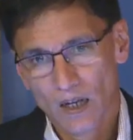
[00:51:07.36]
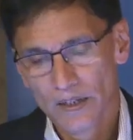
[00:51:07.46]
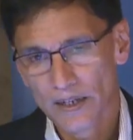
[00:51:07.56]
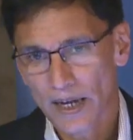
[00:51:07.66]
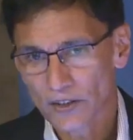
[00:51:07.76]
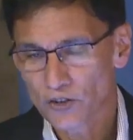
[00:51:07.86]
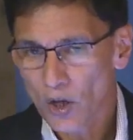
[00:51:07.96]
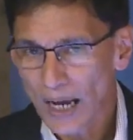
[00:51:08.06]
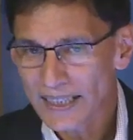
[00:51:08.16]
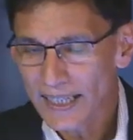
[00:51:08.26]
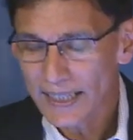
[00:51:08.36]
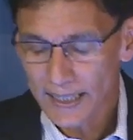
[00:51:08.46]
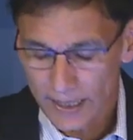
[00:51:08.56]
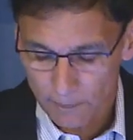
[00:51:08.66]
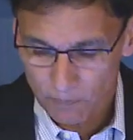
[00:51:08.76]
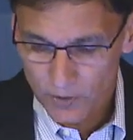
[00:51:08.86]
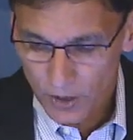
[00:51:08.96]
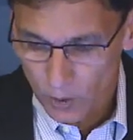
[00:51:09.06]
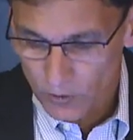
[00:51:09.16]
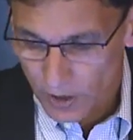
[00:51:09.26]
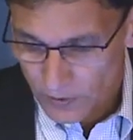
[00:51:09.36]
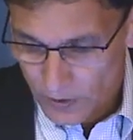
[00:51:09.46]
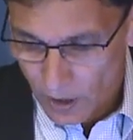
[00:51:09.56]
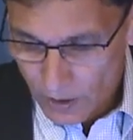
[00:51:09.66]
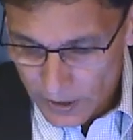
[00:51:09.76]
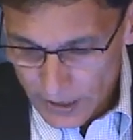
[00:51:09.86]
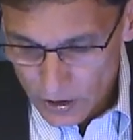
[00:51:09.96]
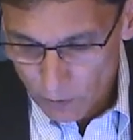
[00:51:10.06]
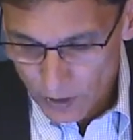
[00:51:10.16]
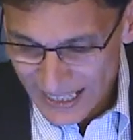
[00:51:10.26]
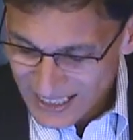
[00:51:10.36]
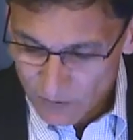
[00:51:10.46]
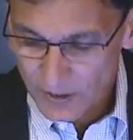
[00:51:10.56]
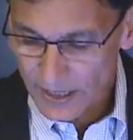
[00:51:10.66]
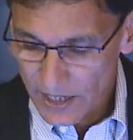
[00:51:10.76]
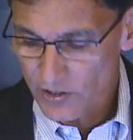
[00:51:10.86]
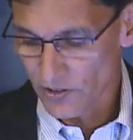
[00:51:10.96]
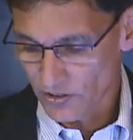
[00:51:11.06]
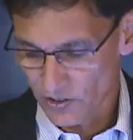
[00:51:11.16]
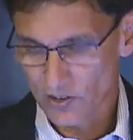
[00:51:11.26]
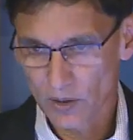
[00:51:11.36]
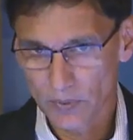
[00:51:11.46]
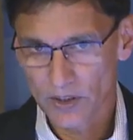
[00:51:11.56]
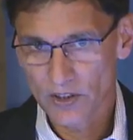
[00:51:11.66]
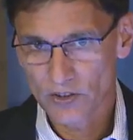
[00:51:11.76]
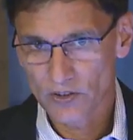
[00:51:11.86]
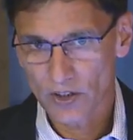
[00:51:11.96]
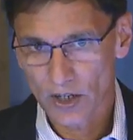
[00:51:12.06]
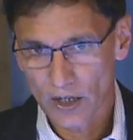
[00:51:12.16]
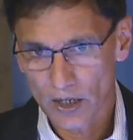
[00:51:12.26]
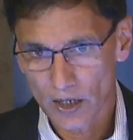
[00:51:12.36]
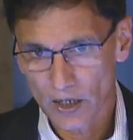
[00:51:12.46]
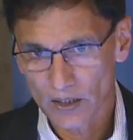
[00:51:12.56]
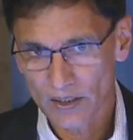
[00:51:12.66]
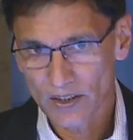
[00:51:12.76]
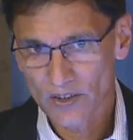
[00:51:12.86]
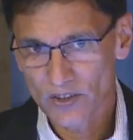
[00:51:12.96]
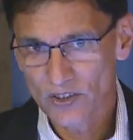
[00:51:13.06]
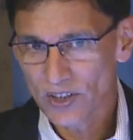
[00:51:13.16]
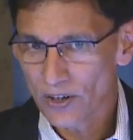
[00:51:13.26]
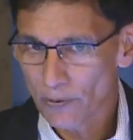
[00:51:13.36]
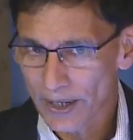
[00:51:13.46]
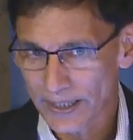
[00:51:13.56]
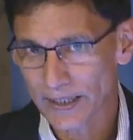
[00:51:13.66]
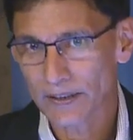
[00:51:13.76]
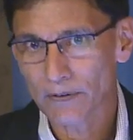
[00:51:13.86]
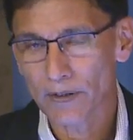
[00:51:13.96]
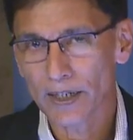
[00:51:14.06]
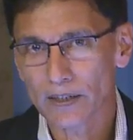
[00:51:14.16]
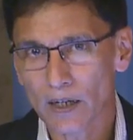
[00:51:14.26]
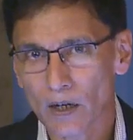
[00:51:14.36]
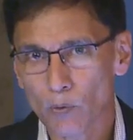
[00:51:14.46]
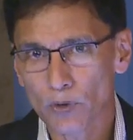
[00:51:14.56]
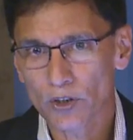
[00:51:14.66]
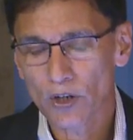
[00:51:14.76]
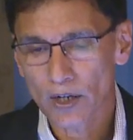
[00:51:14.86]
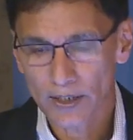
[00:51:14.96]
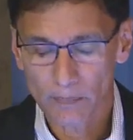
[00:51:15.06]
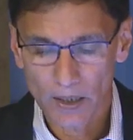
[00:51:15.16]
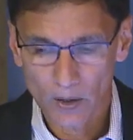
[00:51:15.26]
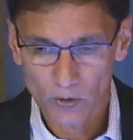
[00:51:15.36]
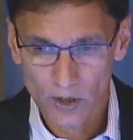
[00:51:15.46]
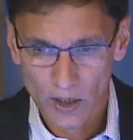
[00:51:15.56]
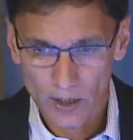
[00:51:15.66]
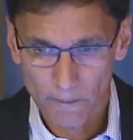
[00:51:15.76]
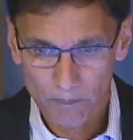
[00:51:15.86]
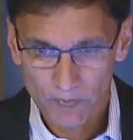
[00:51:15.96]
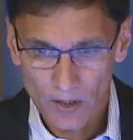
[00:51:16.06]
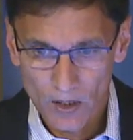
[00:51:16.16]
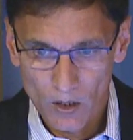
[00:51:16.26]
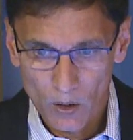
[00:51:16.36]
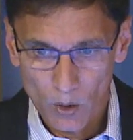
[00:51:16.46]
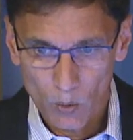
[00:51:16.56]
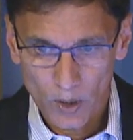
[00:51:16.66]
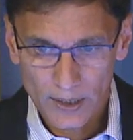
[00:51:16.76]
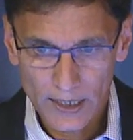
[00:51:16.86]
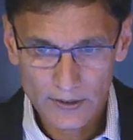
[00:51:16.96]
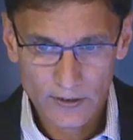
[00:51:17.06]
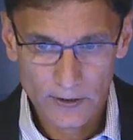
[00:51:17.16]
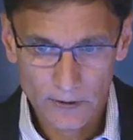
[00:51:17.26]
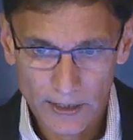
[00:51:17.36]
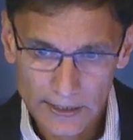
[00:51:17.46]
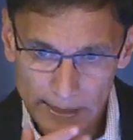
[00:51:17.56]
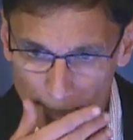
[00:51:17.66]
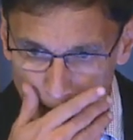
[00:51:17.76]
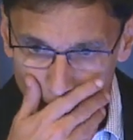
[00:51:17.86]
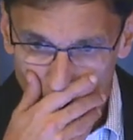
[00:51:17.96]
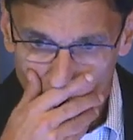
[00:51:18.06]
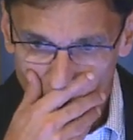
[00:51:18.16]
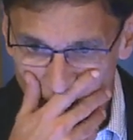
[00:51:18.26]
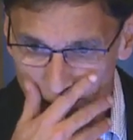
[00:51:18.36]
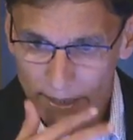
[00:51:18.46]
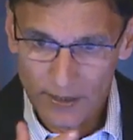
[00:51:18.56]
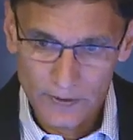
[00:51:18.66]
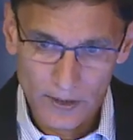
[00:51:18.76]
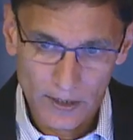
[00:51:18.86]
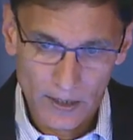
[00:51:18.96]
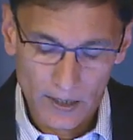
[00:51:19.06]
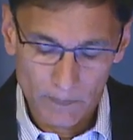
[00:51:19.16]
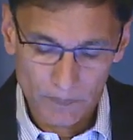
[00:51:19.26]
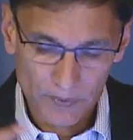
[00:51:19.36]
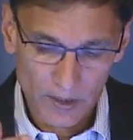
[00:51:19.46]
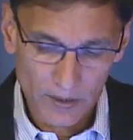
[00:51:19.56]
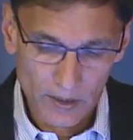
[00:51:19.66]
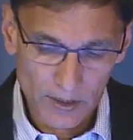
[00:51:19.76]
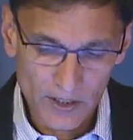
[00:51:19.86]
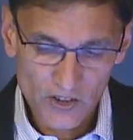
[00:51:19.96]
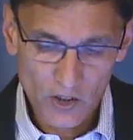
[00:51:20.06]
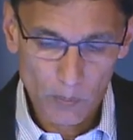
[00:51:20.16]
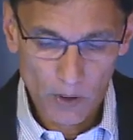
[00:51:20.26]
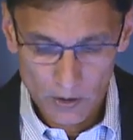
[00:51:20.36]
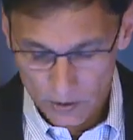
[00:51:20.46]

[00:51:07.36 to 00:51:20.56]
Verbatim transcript: Yeah, so I think uh, you know the, the, architecture for gasification system is uh, is near ready, right? Uh, we are talking about uh, one cluster right now uh, in the in the eastern part